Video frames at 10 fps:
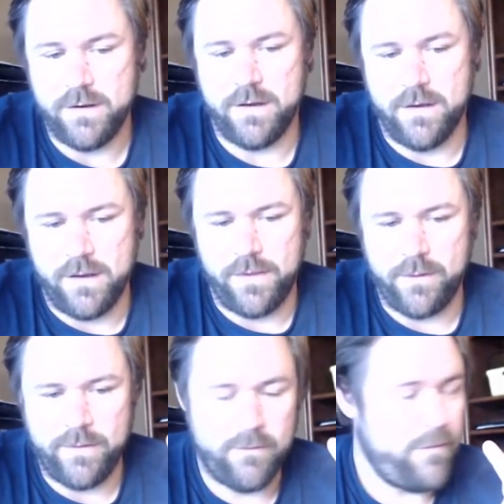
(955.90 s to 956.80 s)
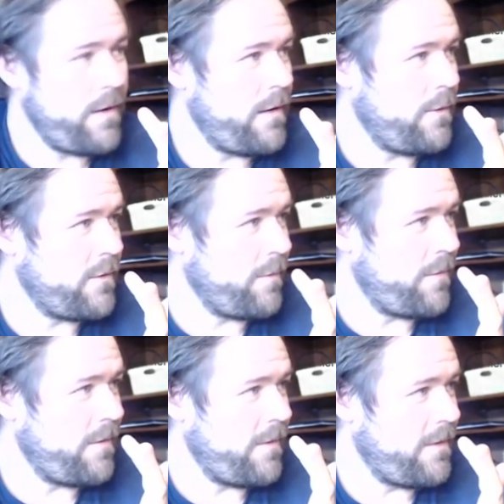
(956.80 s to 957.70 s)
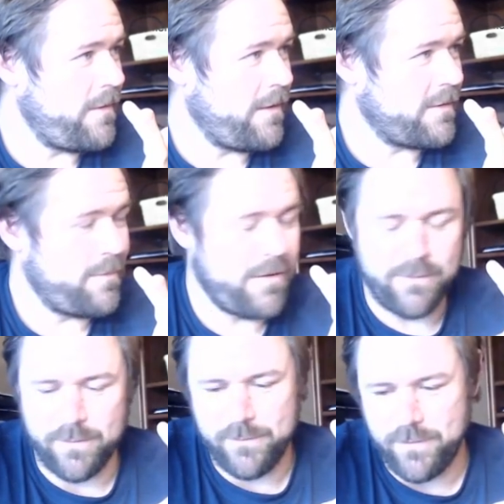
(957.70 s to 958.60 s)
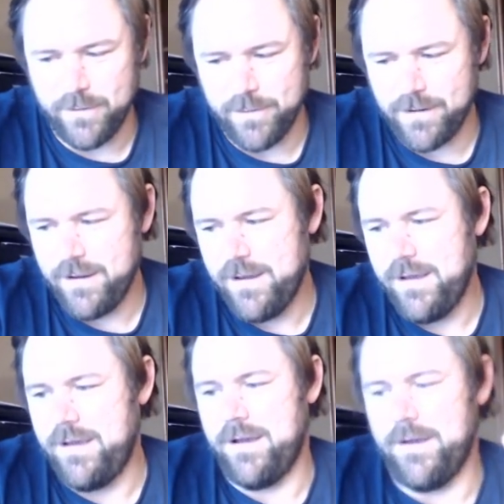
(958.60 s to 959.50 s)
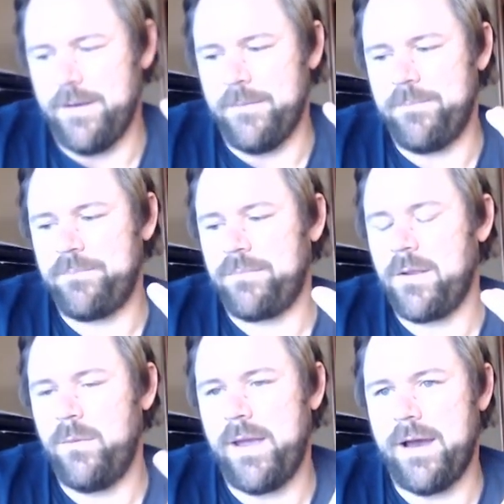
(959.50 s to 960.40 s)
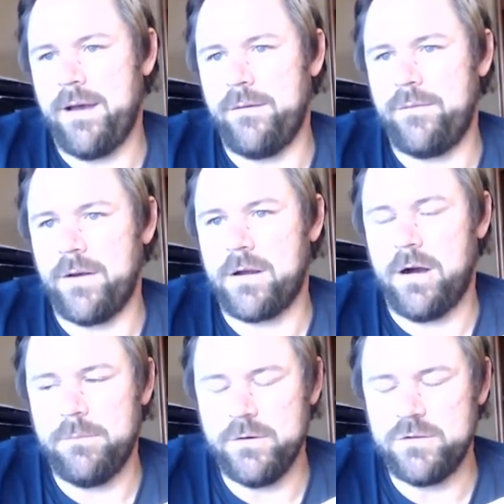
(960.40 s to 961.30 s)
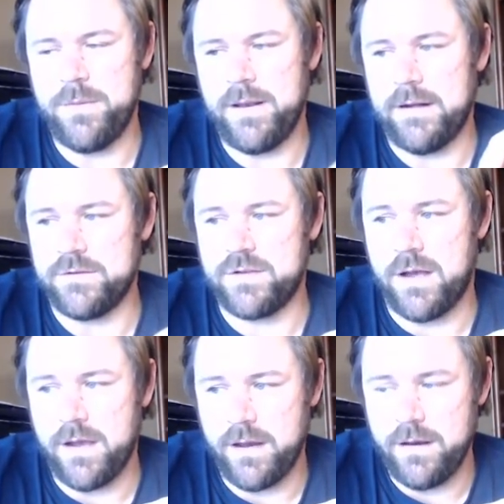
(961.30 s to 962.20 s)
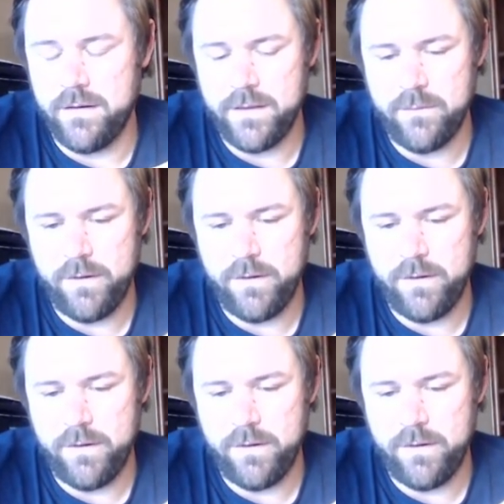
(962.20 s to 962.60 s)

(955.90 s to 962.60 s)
Uh, I think we have a video or something that talks mm-hmm. about worm farming. Um, we have a compost bin outside that